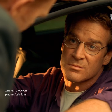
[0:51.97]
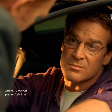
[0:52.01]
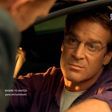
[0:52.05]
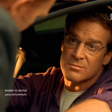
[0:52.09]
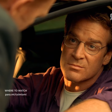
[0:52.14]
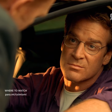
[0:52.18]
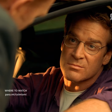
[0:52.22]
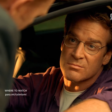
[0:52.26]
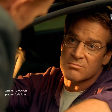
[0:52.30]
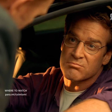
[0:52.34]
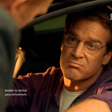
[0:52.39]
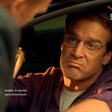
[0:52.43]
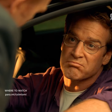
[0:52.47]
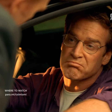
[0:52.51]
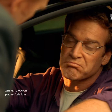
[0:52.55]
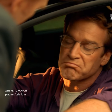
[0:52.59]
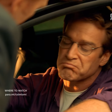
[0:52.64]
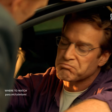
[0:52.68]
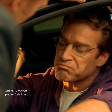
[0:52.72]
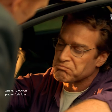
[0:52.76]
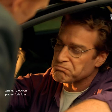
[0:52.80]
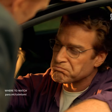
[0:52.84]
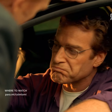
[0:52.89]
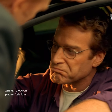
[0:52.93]
Now, in
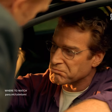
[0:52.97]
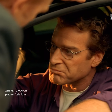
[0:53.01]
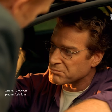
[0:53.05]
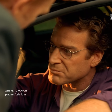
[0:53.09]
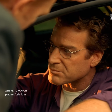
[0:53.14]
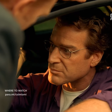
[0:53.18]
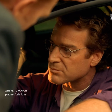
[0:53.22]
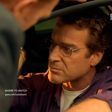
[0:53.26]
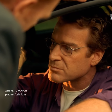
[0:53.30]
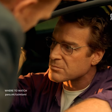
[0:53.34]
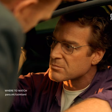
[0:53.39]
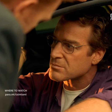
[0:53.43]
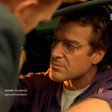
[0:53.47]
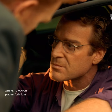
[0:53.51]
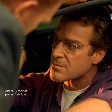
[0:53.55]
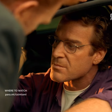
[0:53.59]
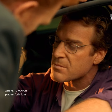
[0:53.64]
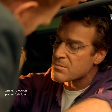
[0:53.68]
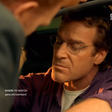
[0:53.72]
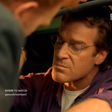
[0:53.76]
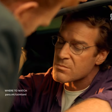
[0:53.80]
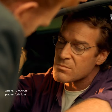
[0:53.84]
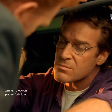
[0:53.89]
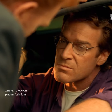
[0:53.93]
this case, I have the
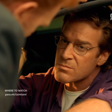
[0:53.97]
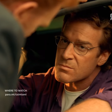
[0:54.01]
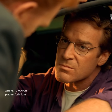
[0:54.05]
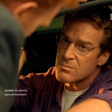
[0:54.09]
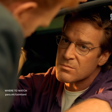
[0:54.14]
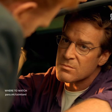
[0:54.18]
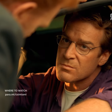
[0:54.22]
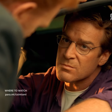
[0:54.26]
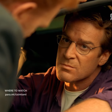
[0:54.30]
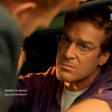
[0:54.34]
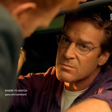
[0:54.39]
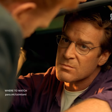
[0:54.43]
DNA of two